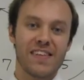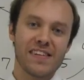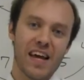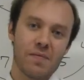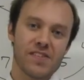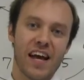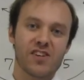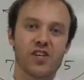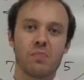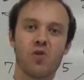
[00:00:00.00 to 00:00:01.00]
This time it's
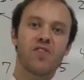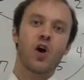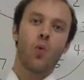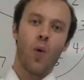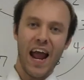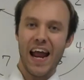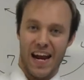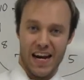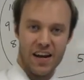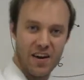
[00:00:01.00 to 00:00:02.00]
actually moving
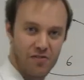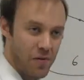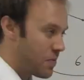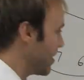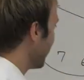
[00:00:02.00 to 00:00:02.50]
away from the